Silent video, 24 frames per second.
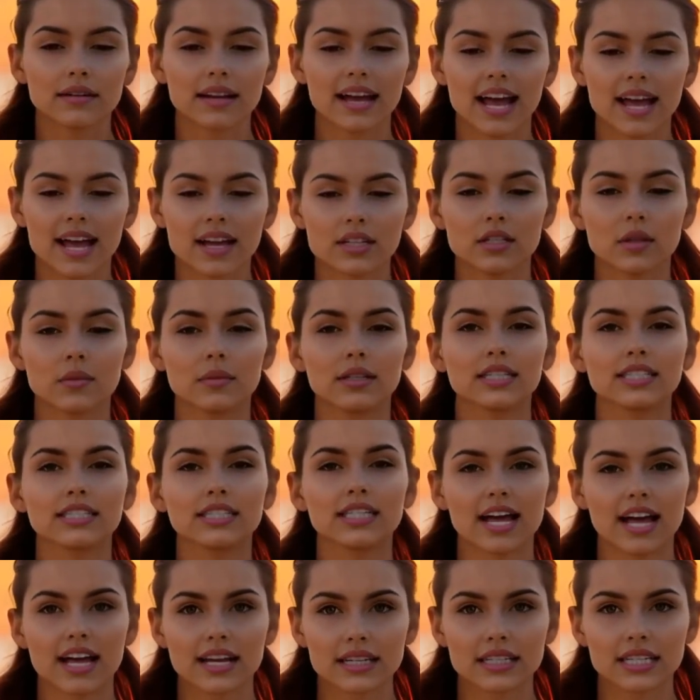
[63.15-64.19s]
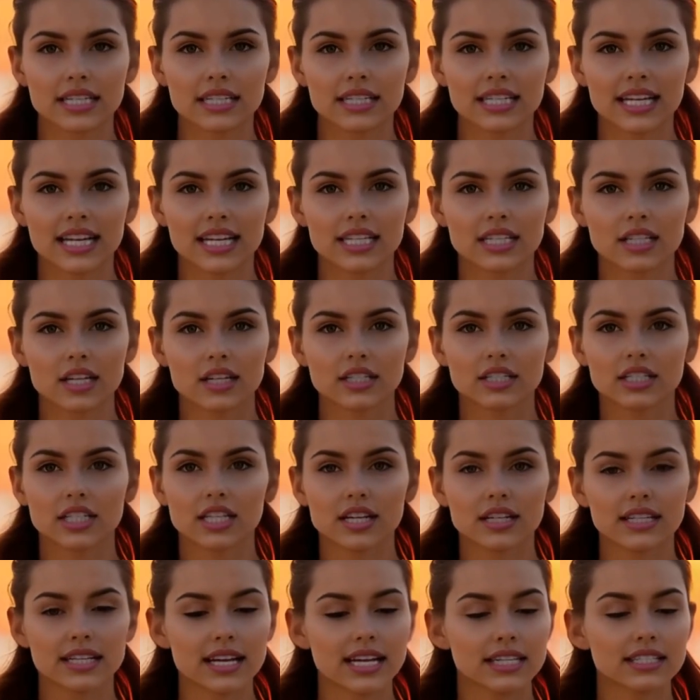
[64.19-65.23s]
How do we start to see God's
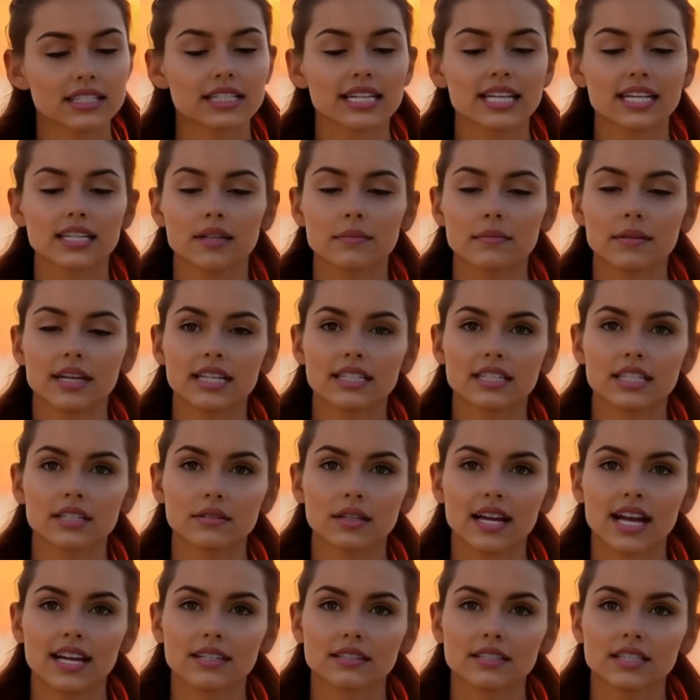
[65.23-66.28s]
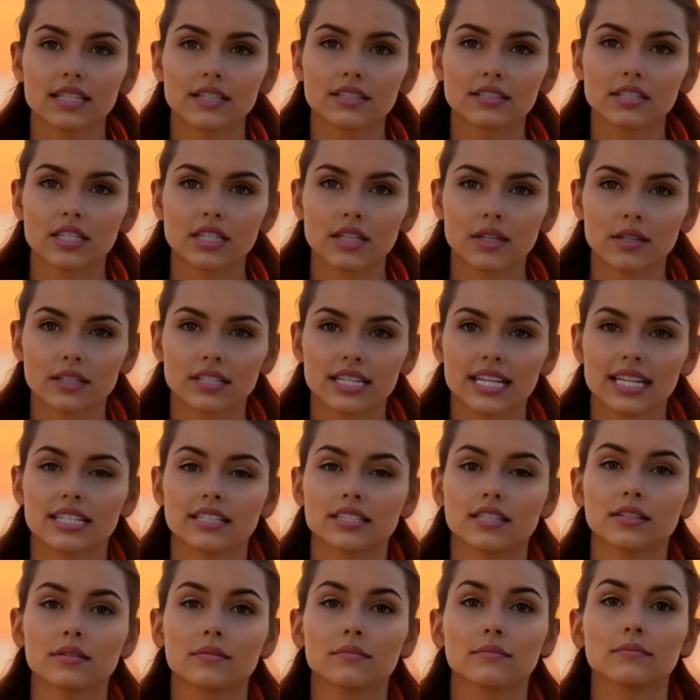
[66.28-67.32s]
goodness in the midst of life's
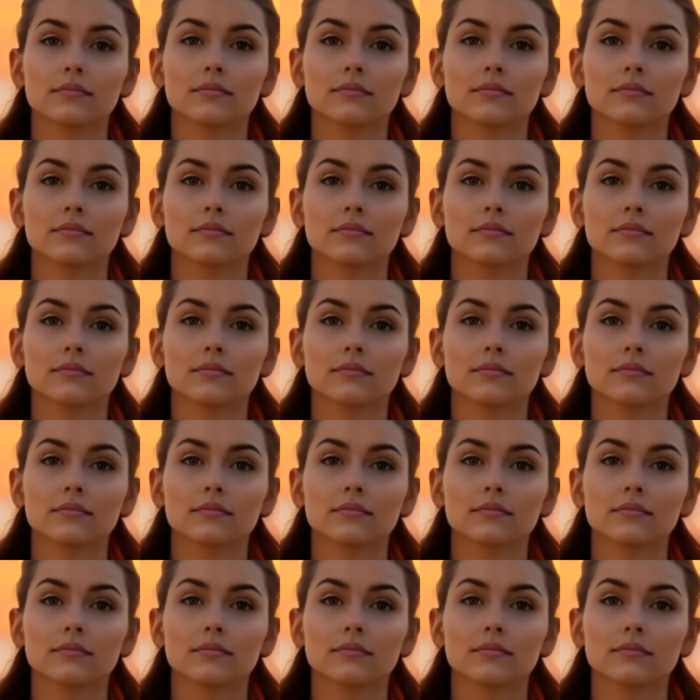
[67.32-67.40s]
difficulties?